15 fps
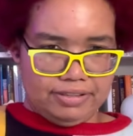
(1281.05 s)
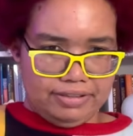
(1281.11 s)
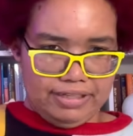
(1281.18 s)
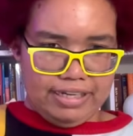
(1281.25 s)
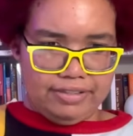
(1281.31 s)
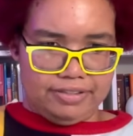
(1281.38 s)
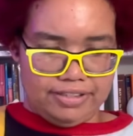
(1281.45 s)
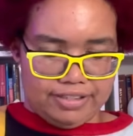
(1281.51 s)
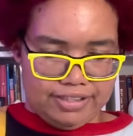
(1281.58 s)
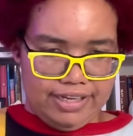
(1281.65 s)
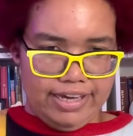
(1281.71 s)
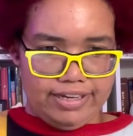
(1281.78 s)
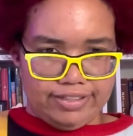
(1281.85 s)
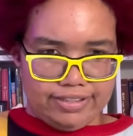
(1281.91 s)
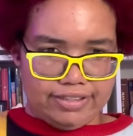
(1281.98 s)
in the
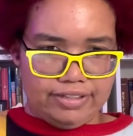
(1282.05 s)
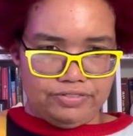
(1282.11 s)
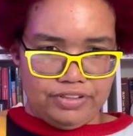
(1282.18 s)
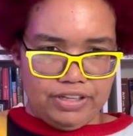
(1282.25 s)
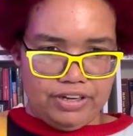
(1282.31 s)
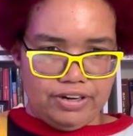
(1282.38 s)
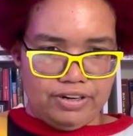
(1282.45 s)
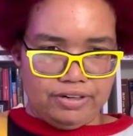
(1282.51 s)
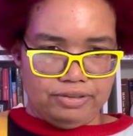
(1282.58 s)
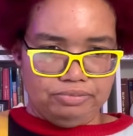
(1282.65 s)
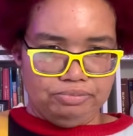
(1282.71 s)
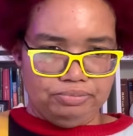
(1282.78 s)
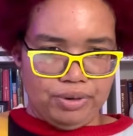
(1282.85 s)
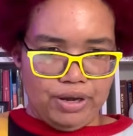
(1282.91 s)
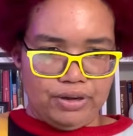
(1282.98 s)
text of their
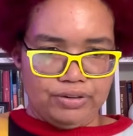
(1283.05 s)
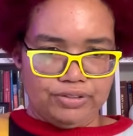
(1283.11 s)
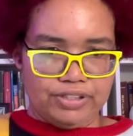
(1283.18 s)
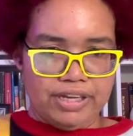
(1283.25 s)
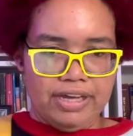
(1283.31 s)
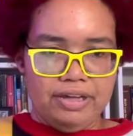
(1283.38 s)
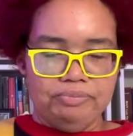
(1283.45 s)
post,